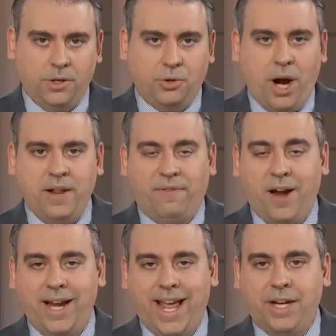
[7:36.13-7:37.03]
Trying to
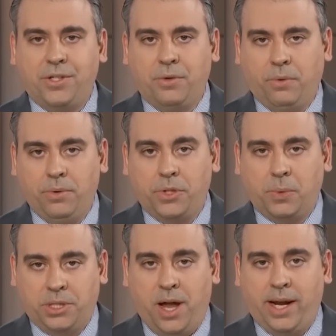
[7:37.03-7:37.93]
find exit routes
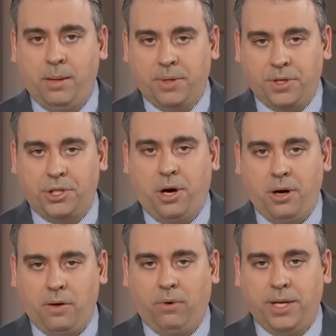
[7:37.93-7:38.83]
when talking about the
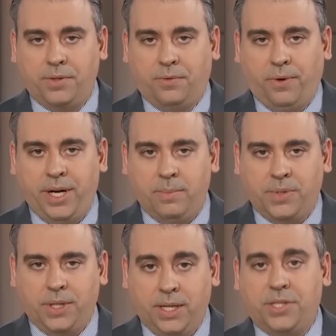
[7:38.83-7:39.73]
Charter of Rights and
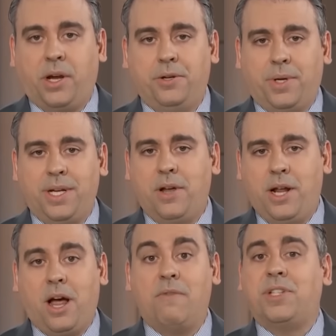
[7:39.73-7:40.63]
Freedoms in this country is not
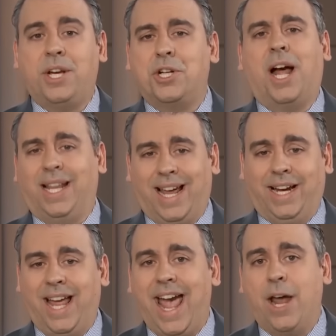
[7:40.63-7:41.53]
a conversation I
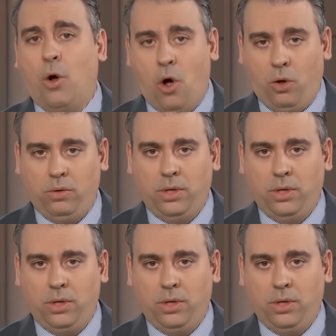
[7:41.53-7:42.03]
like at all.